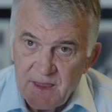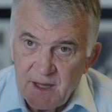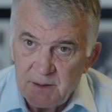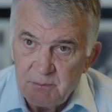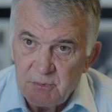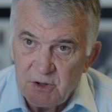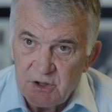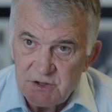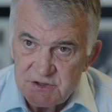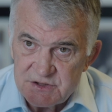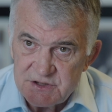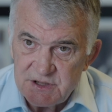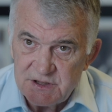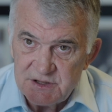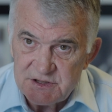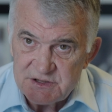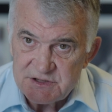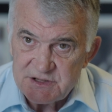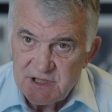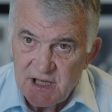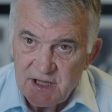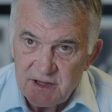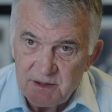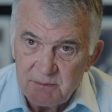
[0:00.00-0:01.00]
they mightn't see
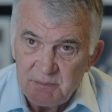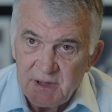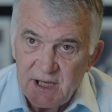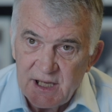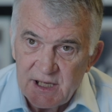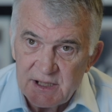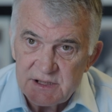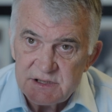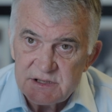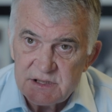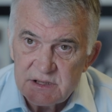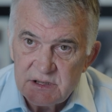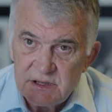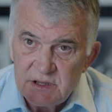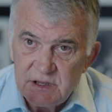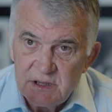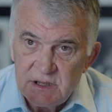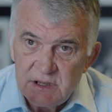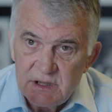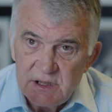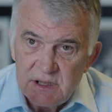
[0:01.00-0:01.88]
the start of the match.